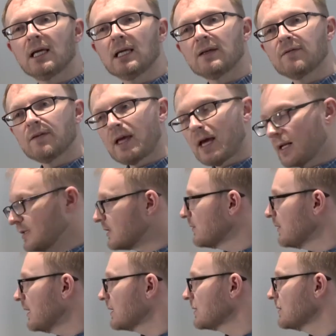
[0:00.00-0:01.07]
If that is
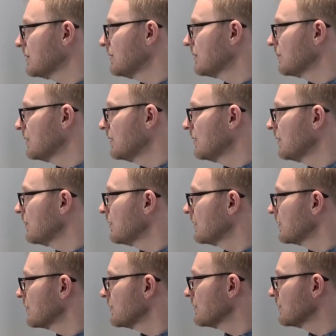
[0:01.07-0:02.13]
correct, we know we're
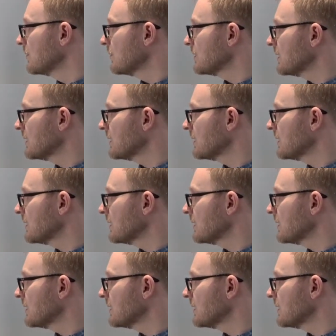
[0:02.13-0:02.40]
in good